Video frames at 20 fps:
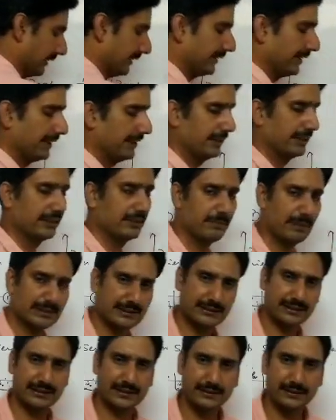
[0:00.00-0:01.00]
the third
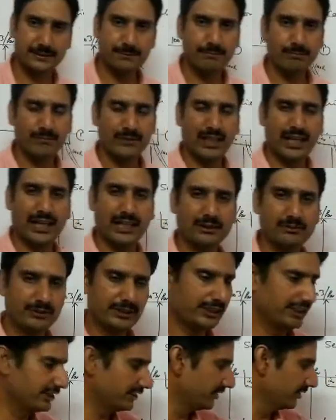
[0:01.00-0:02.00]
capacitor, and we
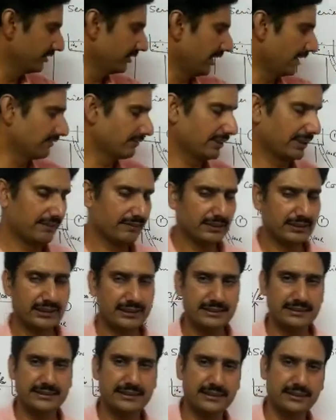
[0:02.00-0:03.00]
reach to ground level, that
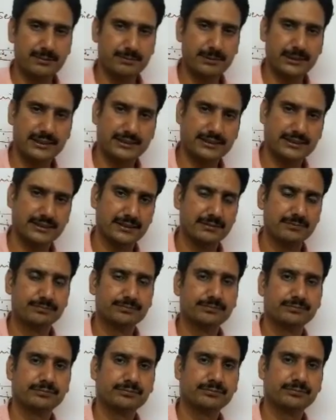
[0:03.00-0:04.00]
is zero potential.
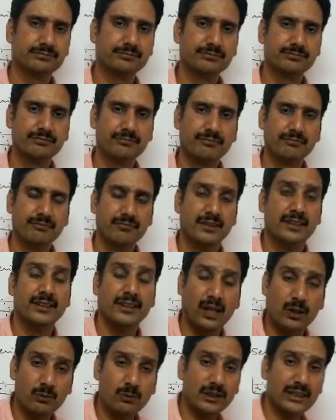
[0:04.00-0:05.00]

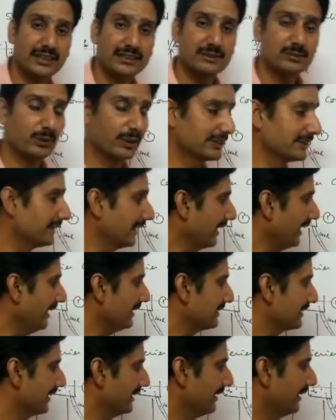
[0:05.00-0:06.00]
Now what is the
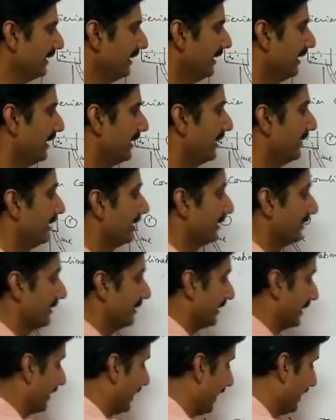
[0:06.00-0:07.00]
case?
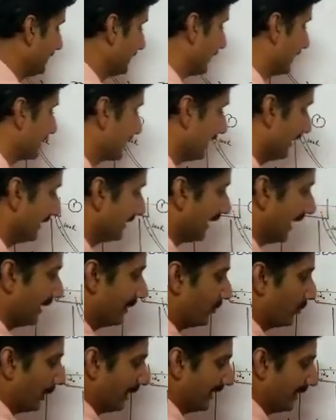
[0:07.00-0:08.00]
The case is that
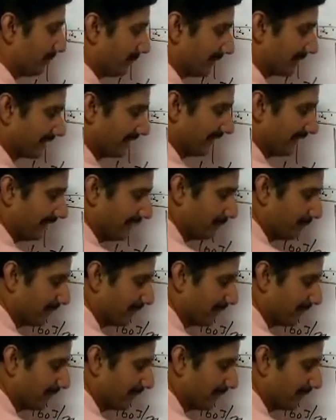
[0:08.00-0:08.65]
20 plus 30